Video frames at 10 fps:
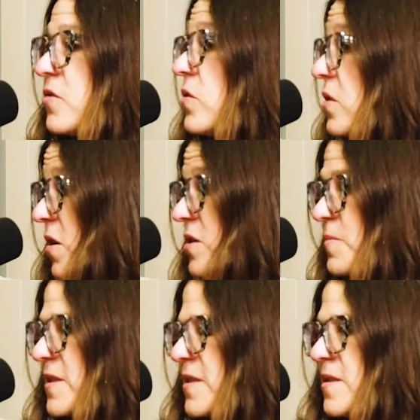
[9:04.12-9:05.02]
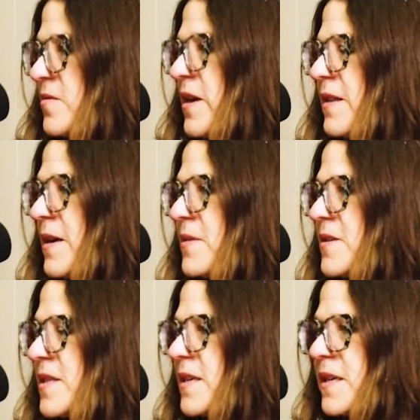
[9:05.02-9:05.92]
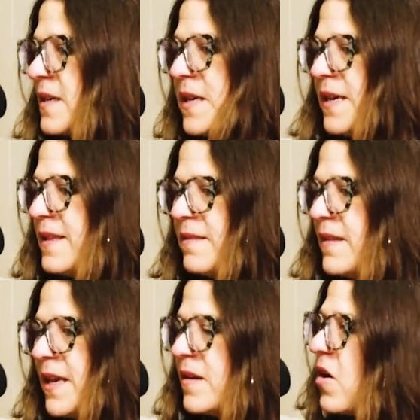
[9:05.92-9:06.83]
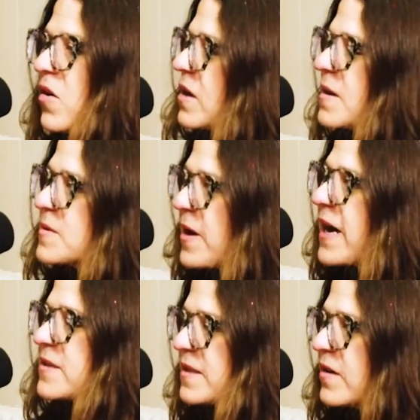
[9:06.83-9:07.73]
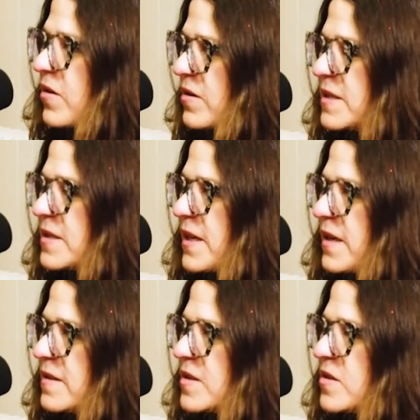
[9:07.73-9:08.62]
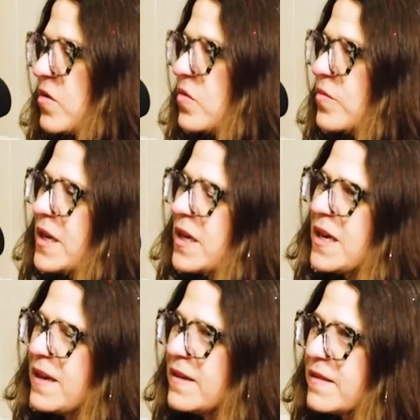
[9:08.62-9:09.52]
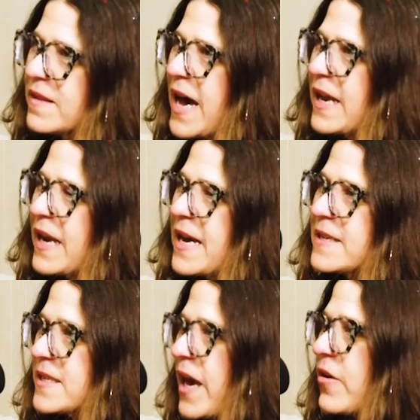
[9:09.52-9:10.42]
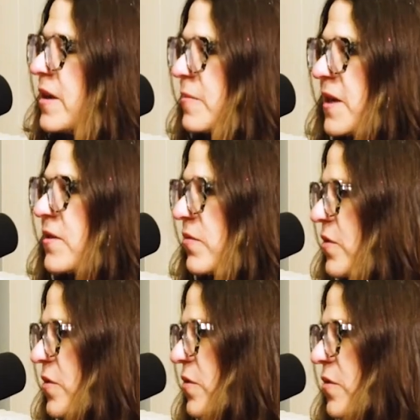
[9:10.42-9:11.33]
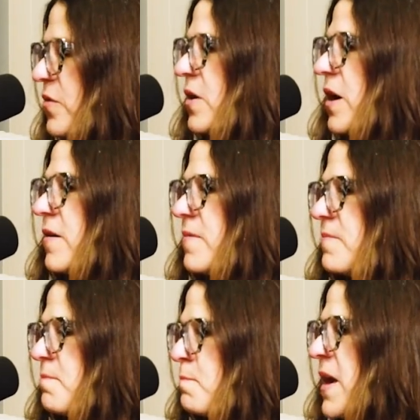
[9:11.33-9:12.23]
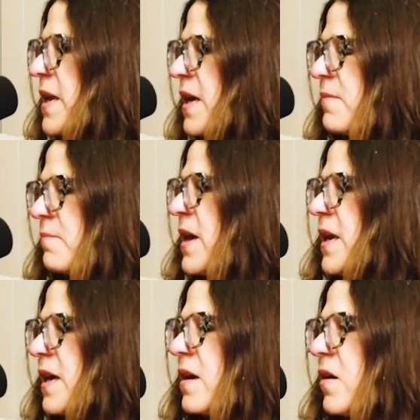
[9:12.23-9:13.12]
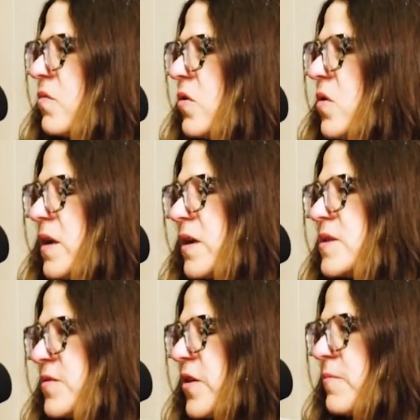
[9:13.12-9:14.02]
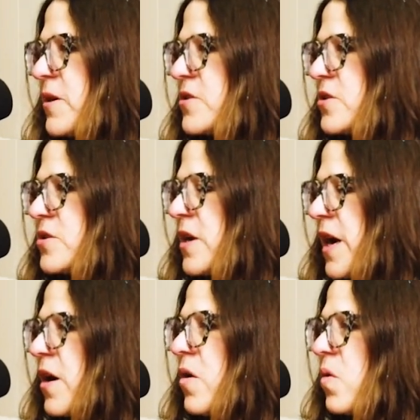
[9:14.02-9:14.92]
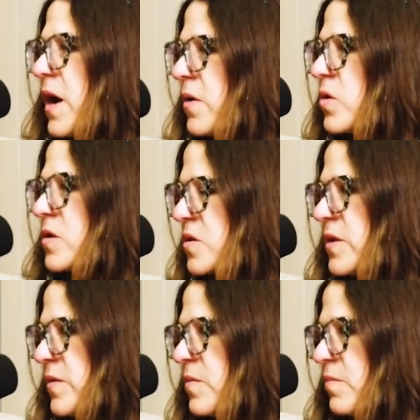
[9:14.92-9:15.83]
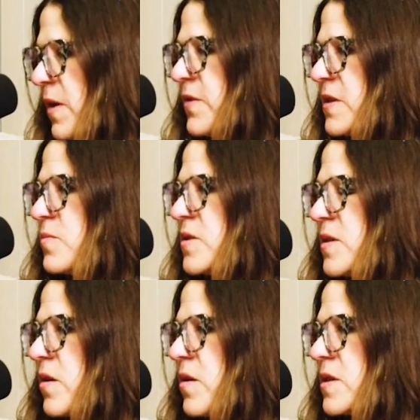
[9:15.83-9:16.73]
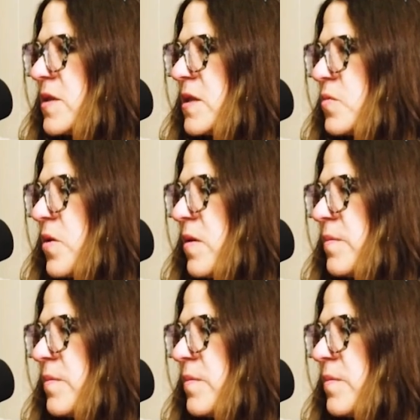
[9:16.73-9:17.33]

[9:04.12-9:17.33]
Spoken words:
or a large business around that music, it all comes back to the artist. And so that has carried me through many a role. And it was very much how I worked with Maven's Music artists as well.